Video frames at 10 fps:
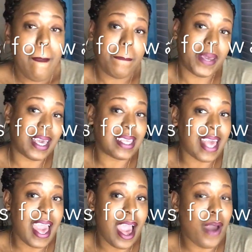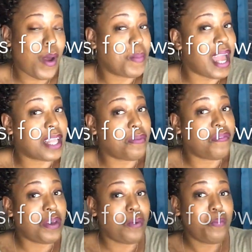Peace out. Hope you like the
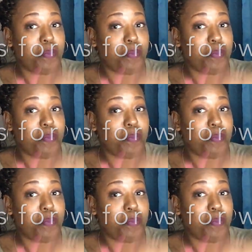review.